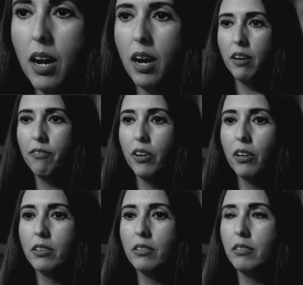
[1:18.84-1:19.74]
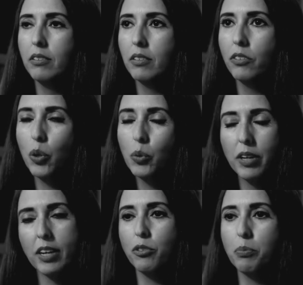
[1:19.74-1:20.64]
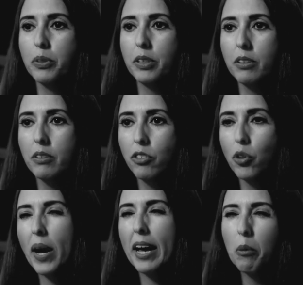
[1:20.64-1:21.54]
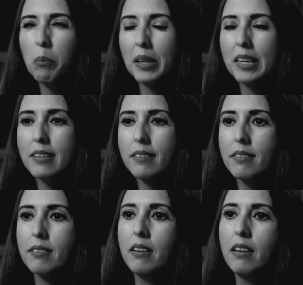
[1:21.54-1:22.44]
I felt so desperate, so helpless.